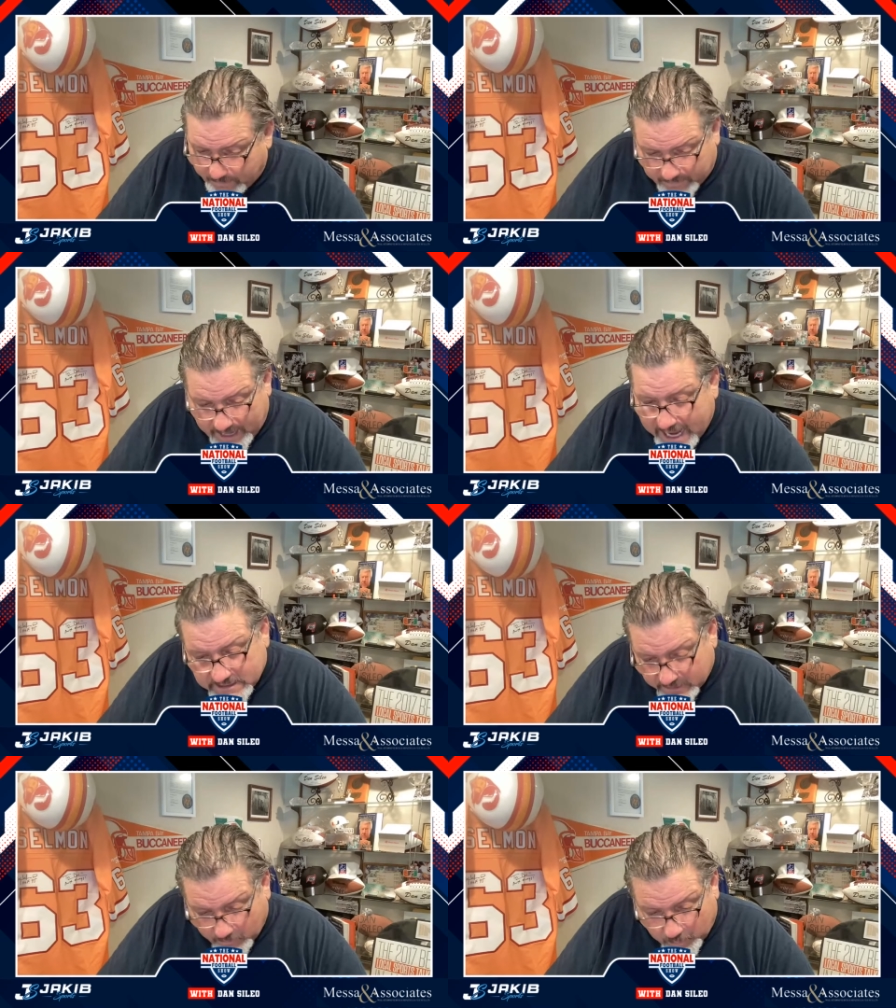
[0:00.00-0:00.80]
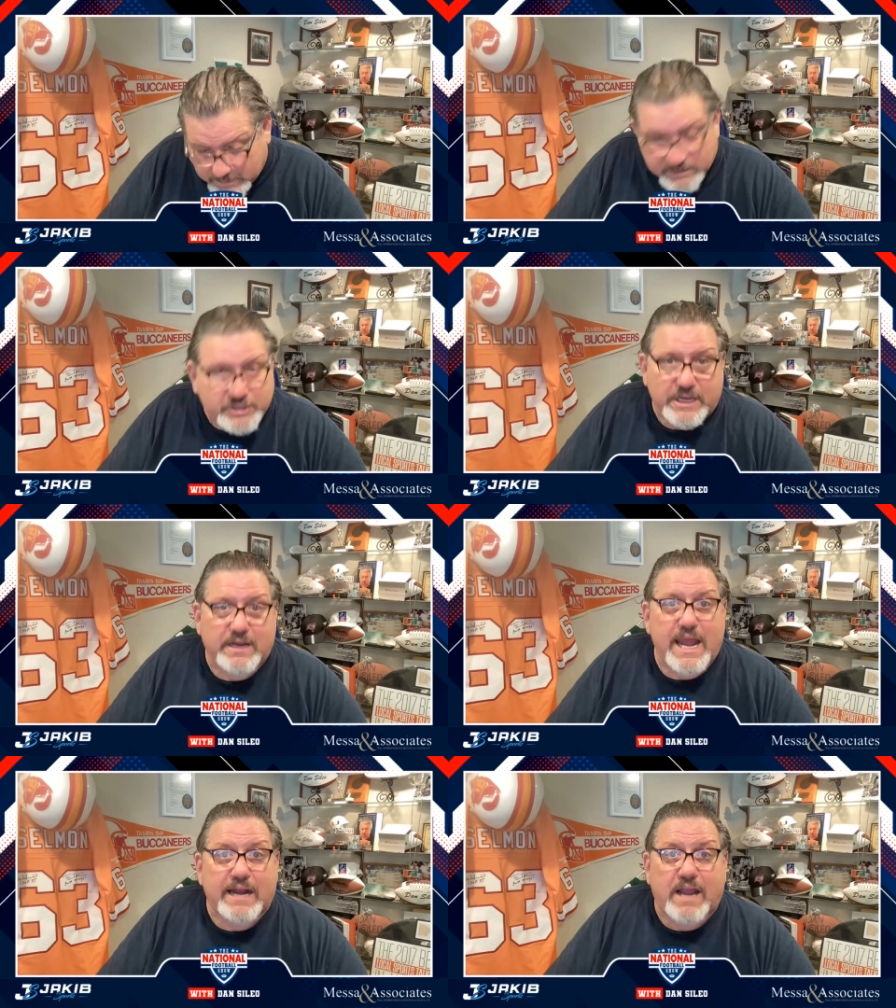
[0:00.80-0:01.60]
other guys that are worth a shit
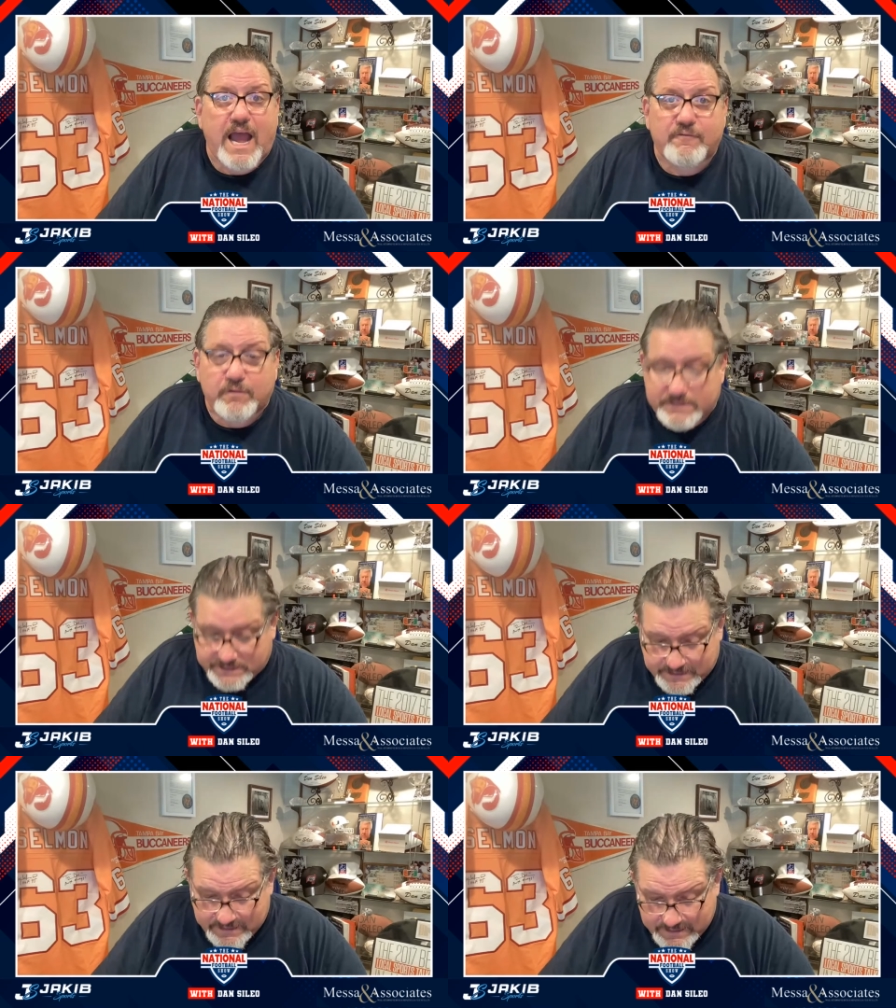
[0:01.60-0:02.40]
in that conference.